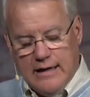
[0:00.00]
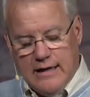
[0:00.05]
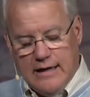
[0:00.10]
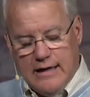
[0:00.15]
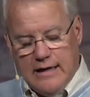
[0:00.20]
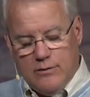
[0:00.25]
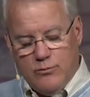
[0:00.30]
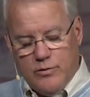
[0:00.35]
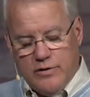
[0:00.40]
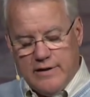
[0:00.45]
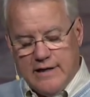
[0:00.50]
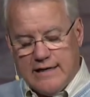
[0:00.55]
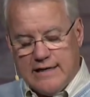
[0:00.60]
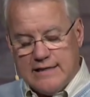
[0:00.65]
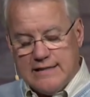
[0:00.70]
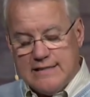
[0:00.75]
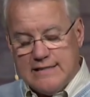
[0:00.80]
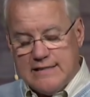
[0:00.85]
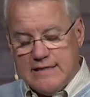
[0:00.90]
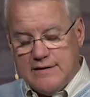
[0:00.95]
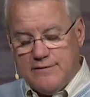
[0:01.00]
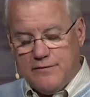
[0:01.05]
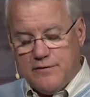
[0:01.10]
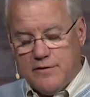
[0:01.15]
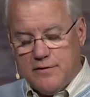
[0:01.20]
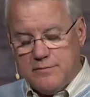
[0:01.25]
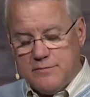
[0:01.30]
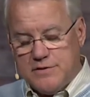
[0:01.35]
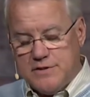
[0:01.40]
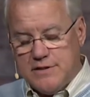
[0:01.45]
And when they can see for
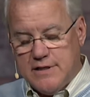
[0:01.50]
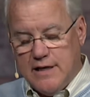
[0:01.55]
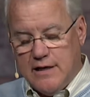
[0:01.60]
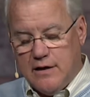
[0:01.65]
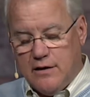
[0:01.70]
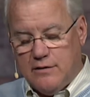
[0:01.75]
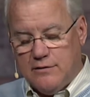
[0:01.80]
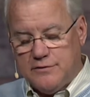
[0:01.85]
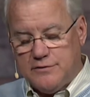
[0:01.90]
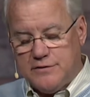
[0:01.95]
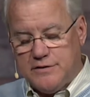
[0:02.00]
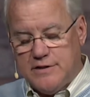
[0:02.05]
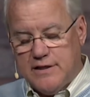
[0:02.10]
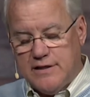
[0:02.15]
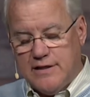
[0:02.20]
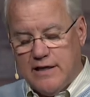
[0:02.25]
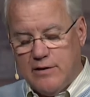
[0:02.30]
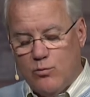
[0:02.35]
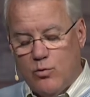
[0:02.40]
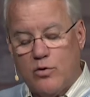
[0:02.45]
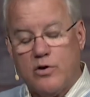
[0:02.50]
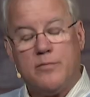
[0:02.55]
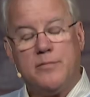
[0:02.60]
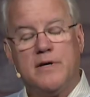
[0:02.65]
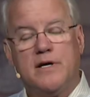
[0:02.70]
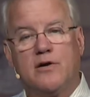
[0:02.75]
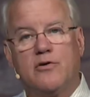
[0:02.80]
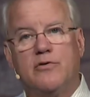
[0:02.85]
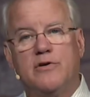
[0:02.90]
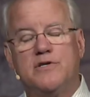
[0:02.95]
themselves, then they want to
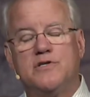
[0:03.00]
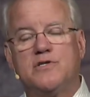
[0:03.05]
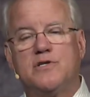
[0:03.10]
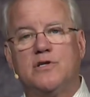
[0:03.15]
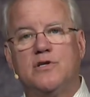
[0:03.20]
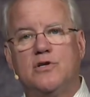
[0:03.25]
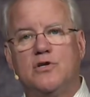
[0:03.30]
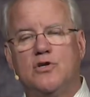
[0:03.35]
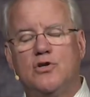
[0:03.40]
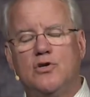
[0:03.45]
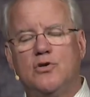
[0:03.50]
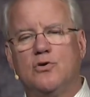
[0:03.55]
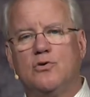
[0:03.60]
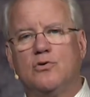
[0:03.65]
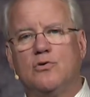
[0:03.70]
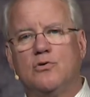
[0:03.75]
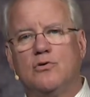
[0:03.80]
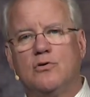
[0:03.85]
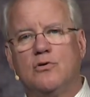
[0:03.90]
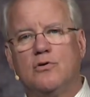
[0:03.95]
be a Christian too."